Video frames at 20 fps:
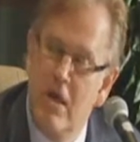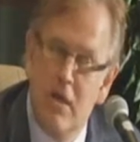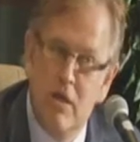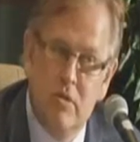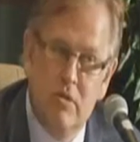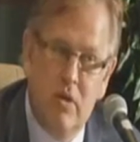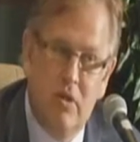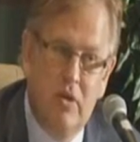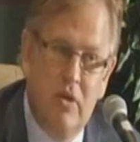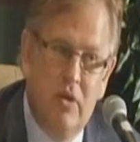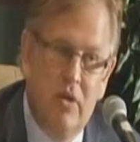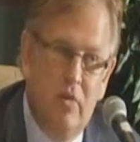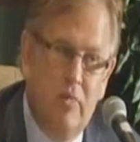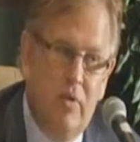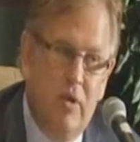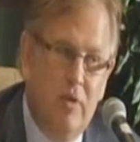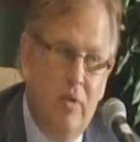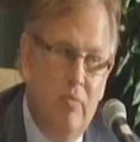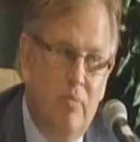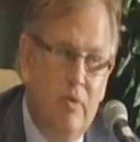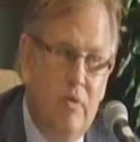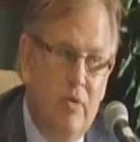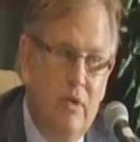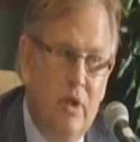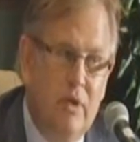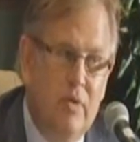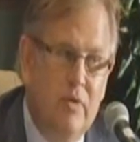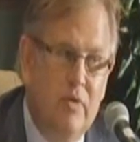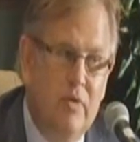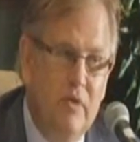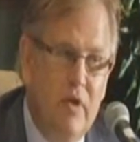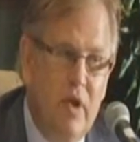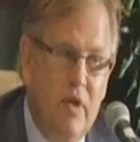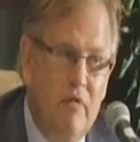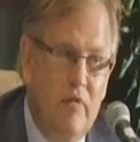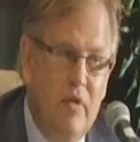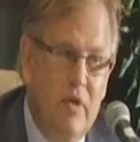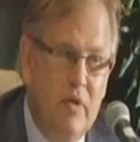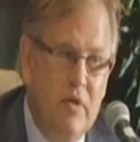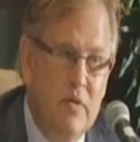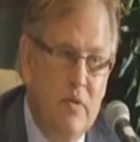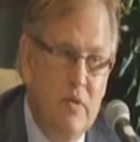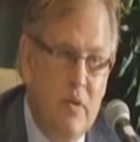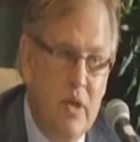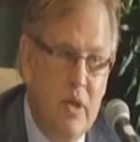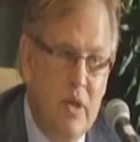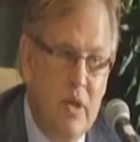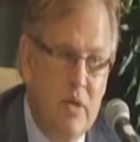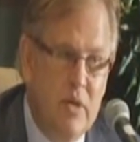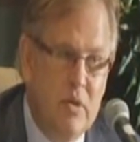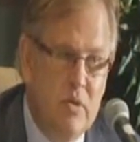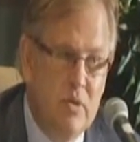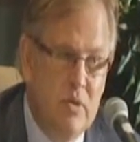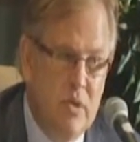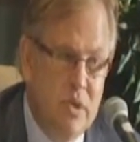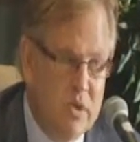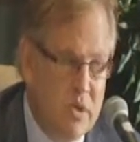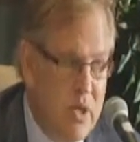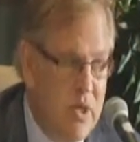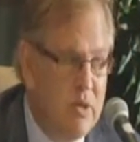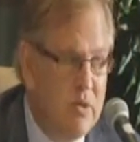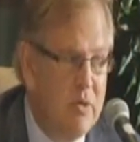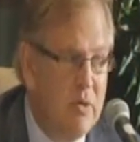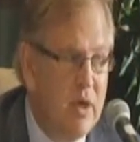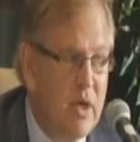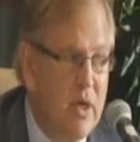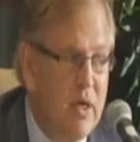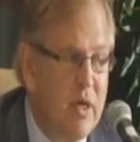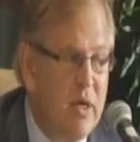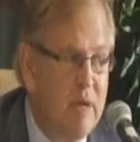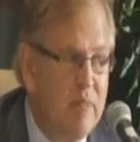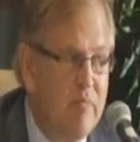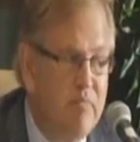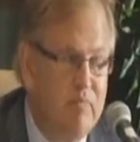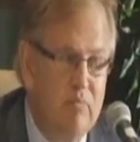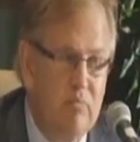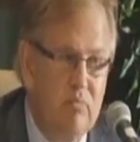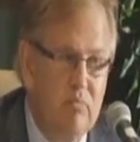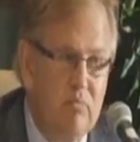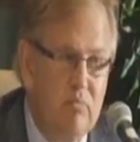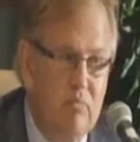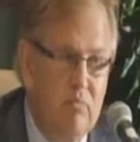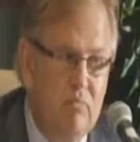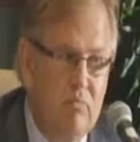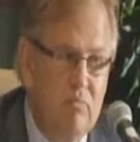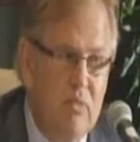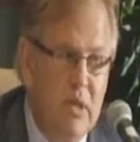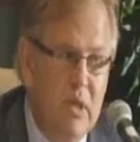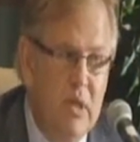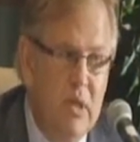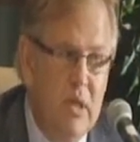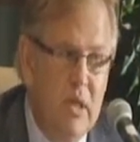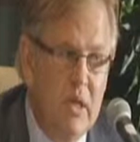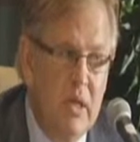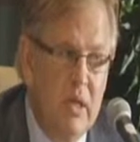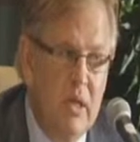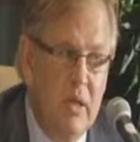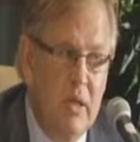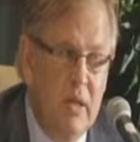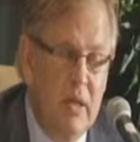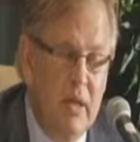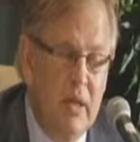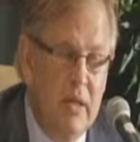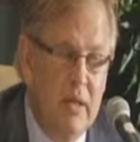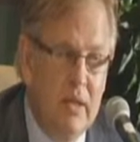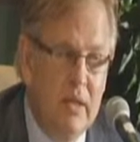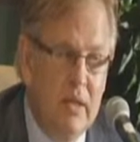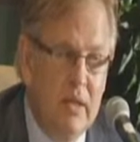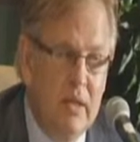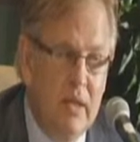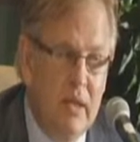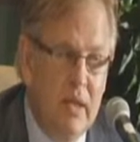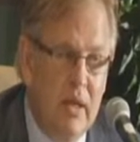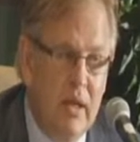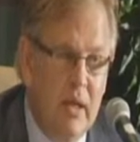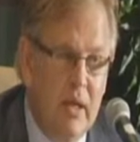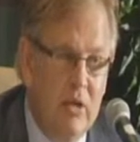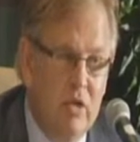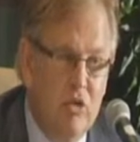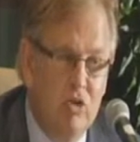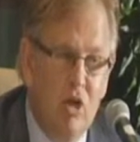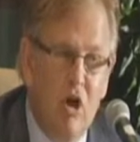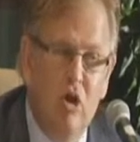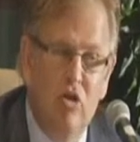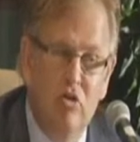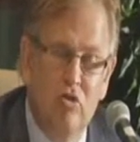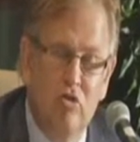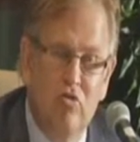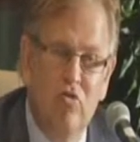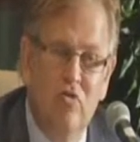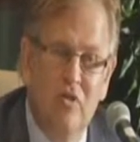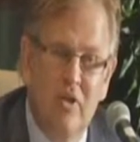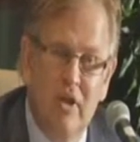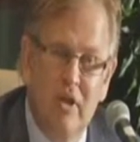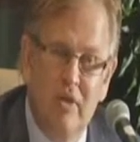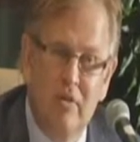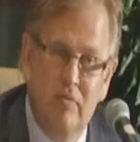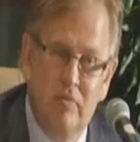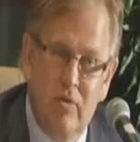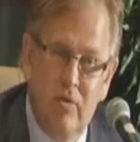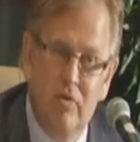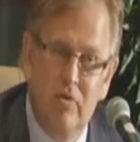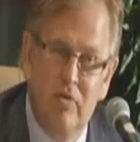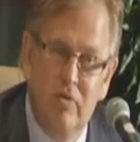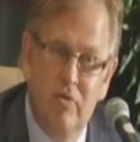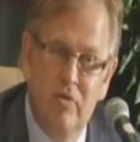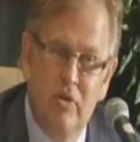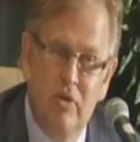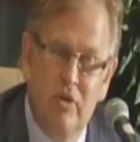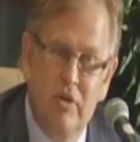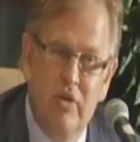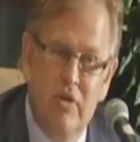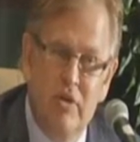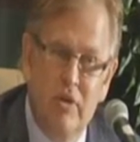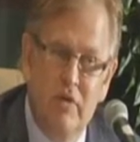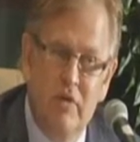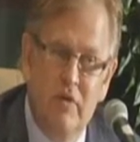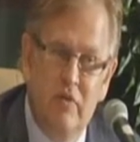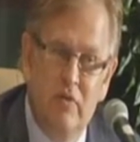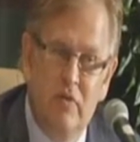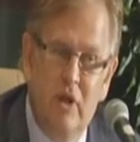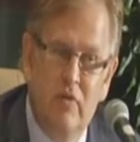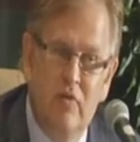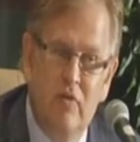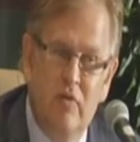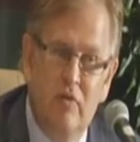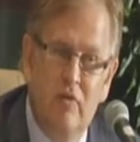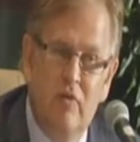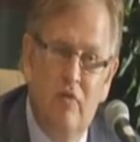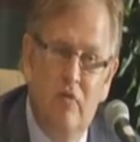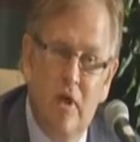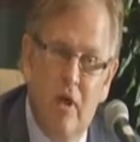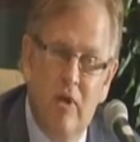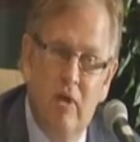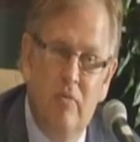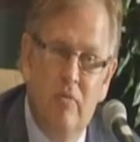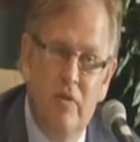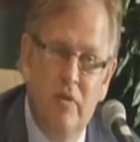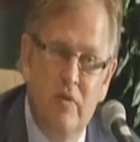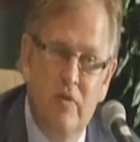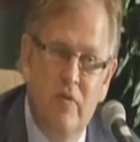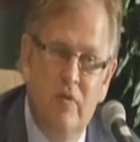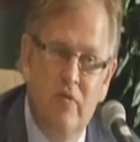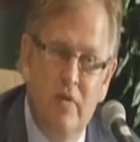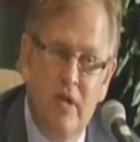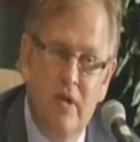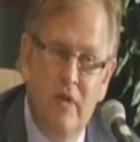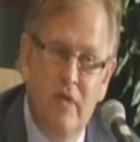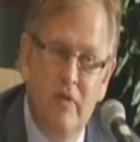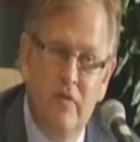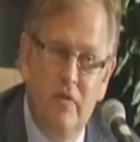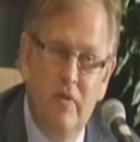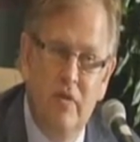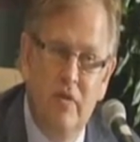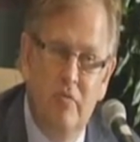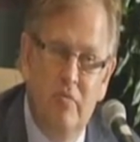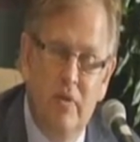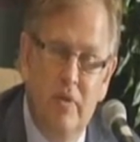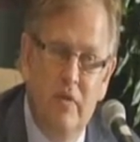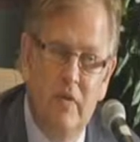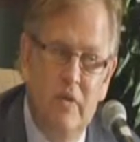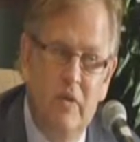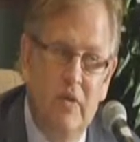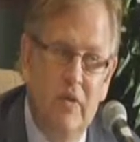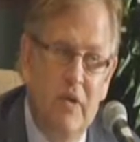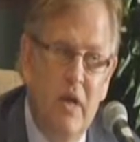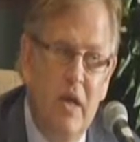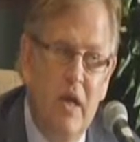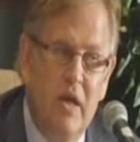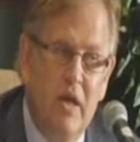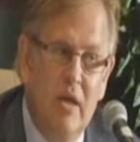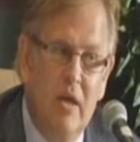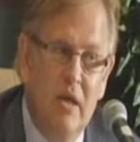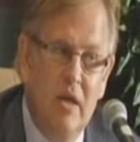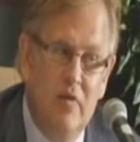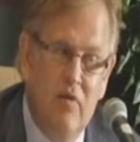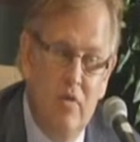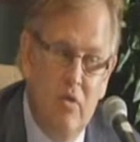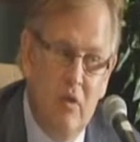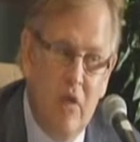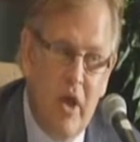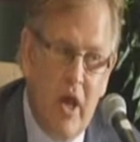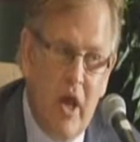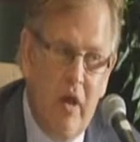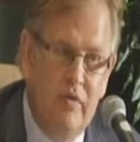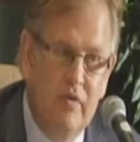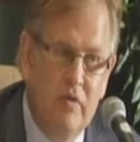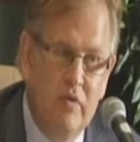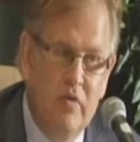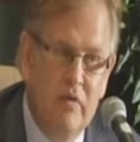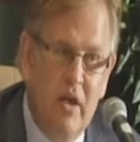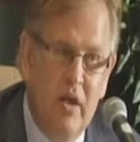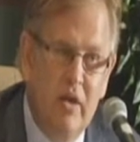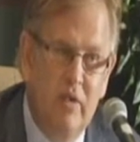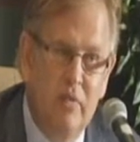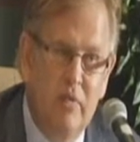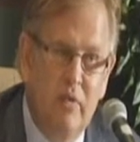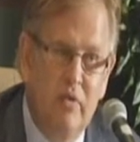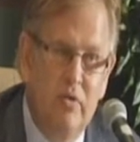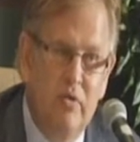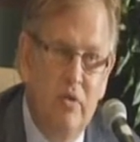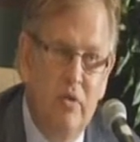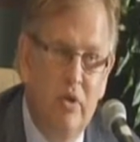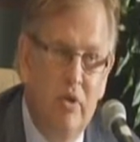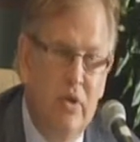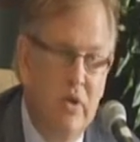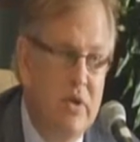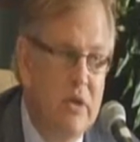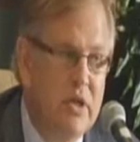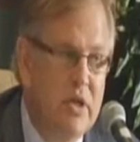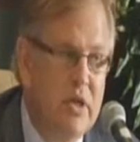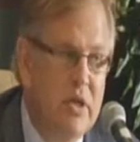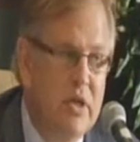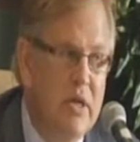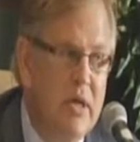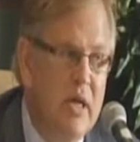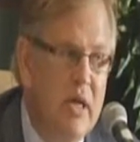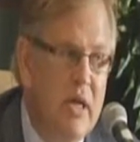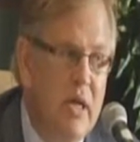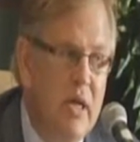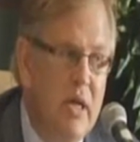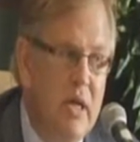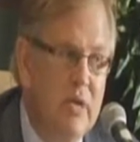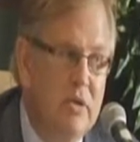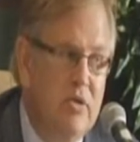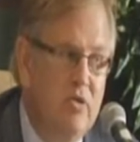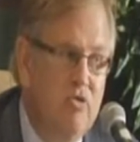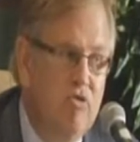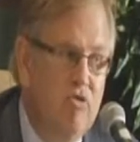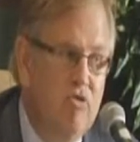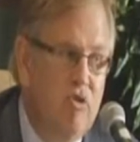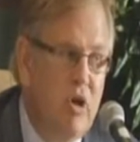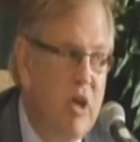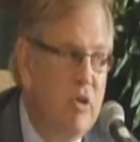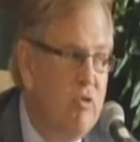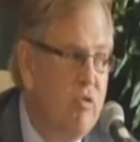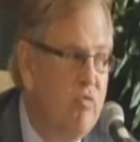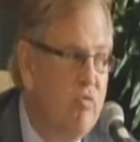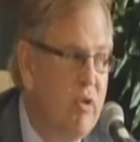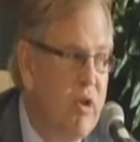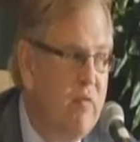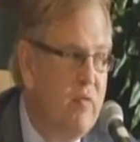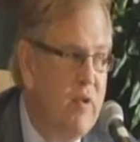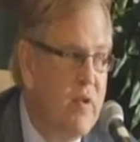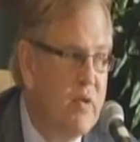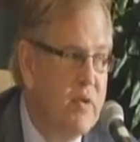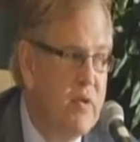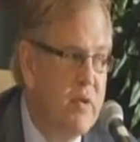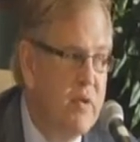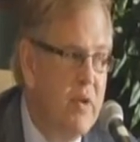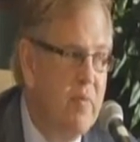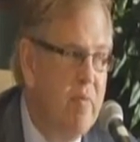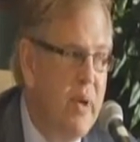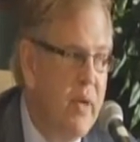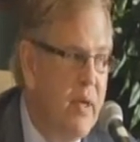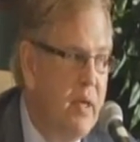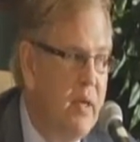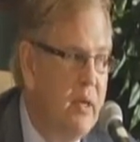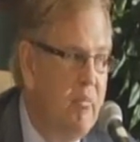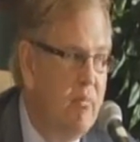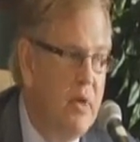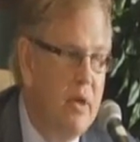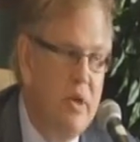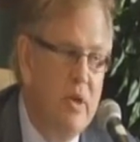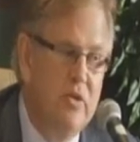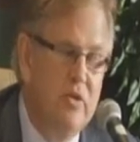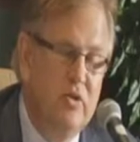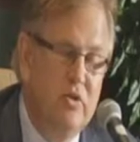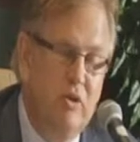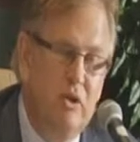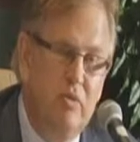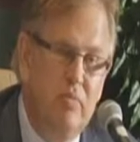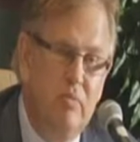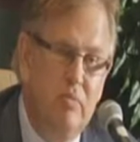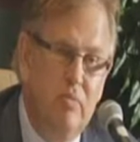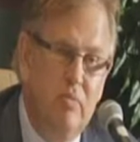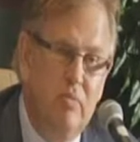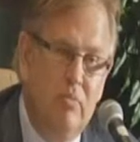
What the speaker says: So I think the way you protect yourself is to the extent you can, and not to sign personal guarantees. Try to look for other ways of financing your business. If you have to sign a personal guarantee, try to revisit the banking relationship